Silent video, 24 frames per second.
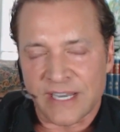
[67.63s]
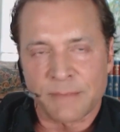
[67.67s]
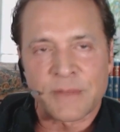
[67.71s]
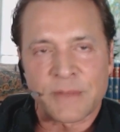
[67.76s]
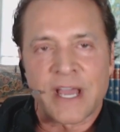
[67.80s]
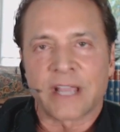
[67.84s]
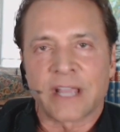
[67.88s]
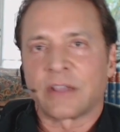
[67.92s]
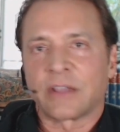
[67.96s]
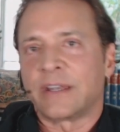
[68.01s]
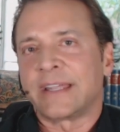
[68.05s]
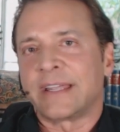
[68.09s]
and
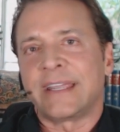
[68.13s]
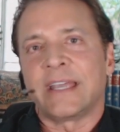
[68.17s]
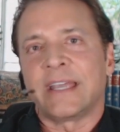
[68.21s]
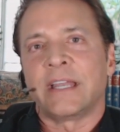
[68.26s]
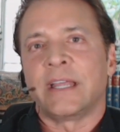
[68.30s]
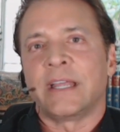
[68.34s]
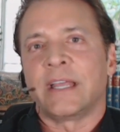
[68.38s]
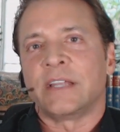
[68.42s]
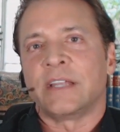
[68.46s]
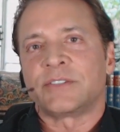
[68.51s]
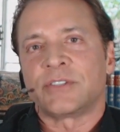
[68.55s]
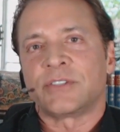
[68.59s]
I'm not going to
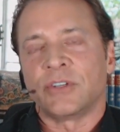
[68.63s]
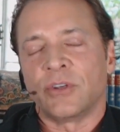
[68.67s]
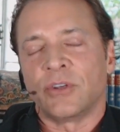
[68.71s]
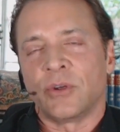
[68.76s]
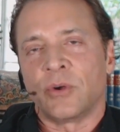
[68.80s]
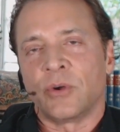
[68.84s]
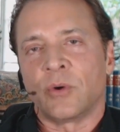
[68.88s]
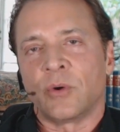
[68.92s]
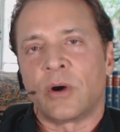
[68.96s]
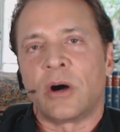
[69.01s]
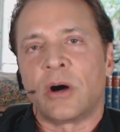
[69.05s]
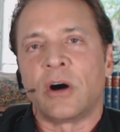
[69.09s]
get
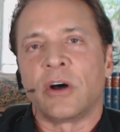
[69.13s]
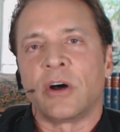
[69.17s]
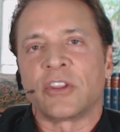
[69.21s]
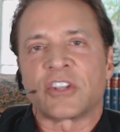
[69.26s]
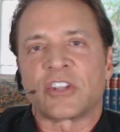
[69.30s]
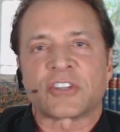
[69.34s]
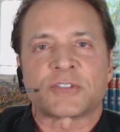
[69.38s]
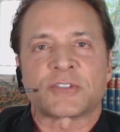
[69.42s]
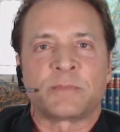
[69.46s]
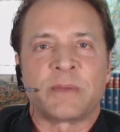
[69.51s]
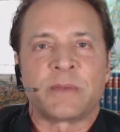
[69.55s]
into all the